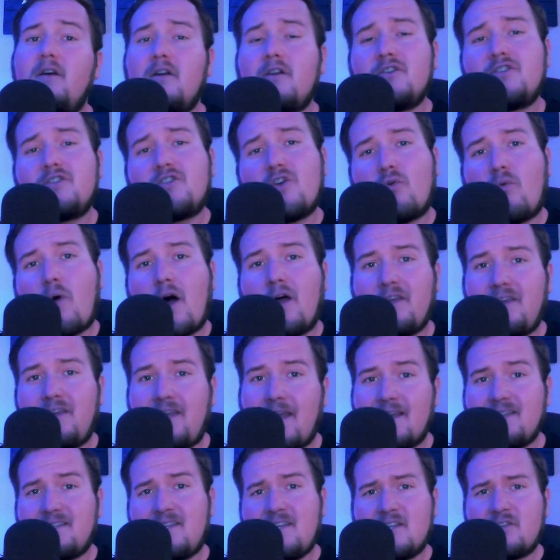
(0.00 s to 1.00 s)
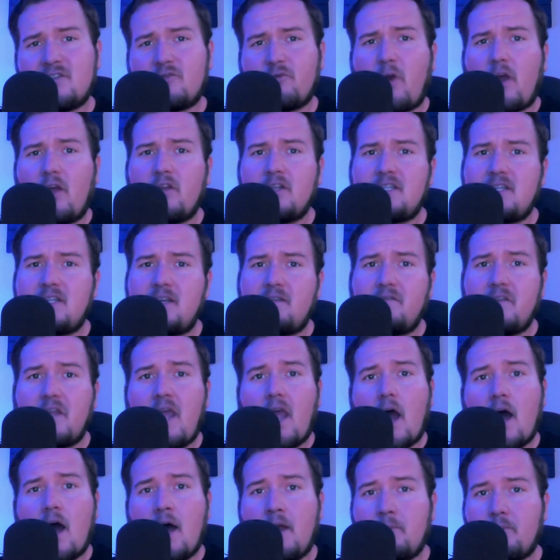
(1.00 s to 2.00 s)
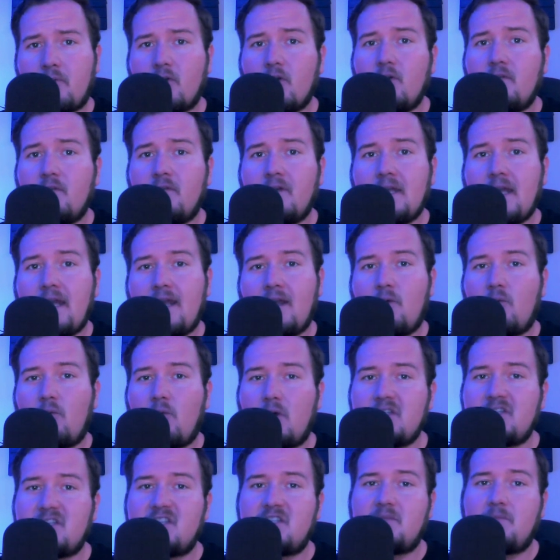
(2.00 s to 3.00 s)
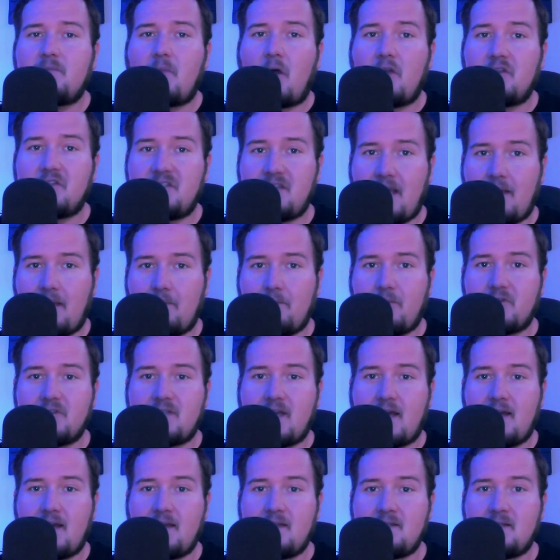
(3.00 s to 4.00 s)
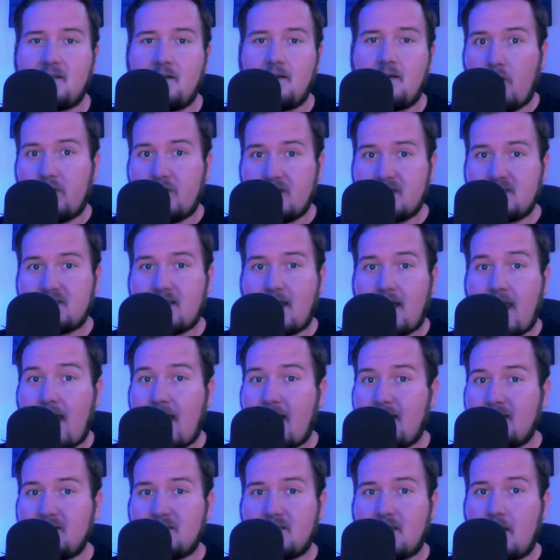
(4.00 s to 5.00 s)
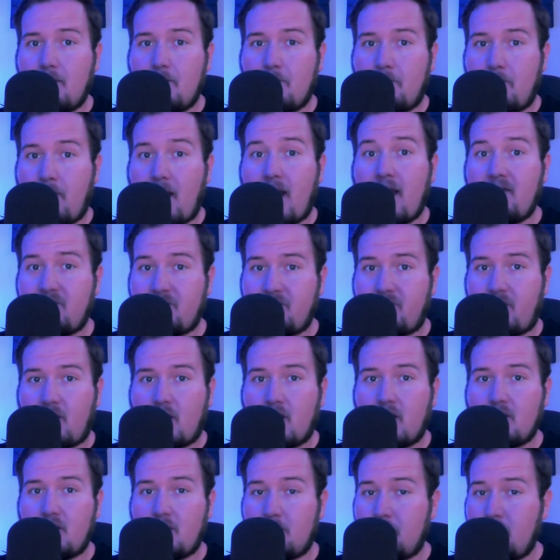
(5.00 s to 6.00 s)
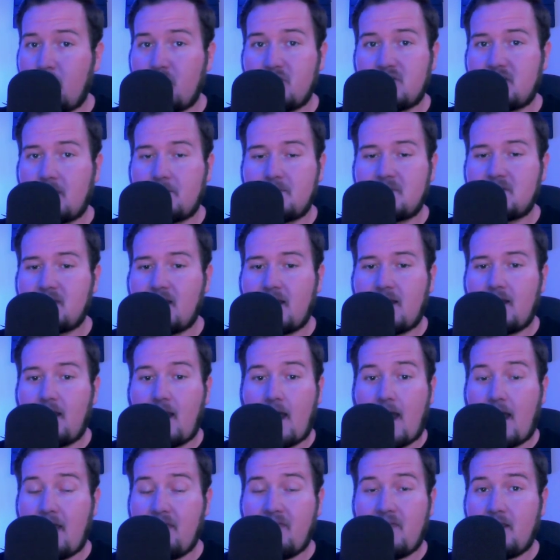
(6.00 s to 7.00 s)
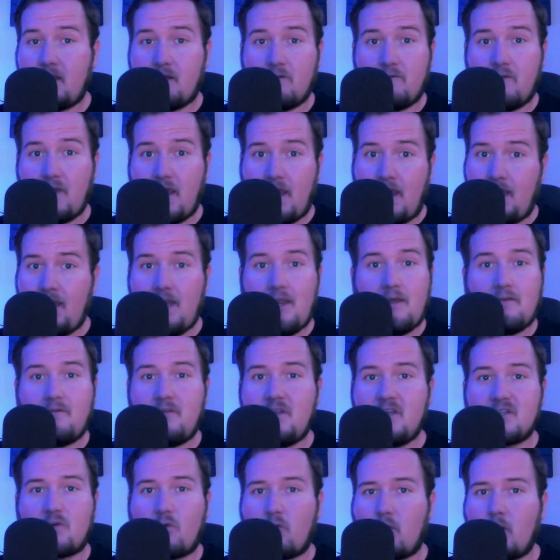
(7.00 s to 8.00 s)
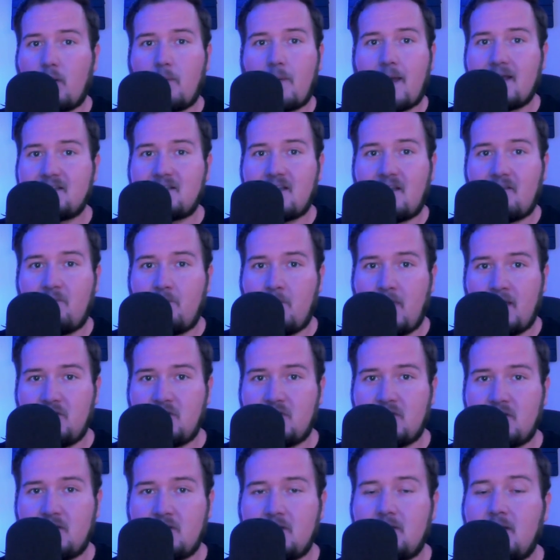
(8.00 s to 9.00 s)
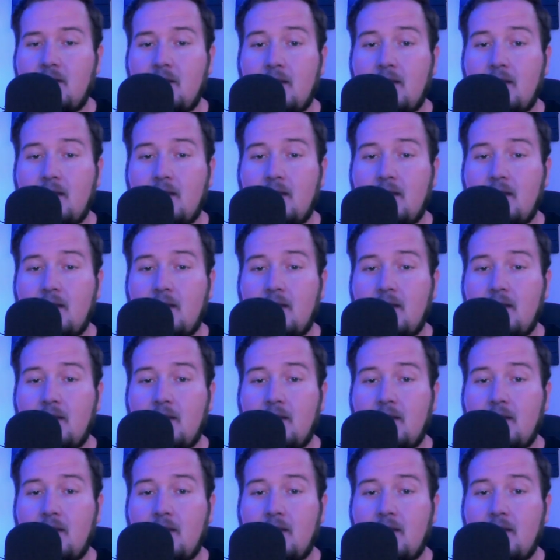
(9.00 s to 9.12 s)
So while yes, he's relatively unproven and it was a small sample size, this guy has by far the most upside, I think, of any of these quarterbacks I've mentioned.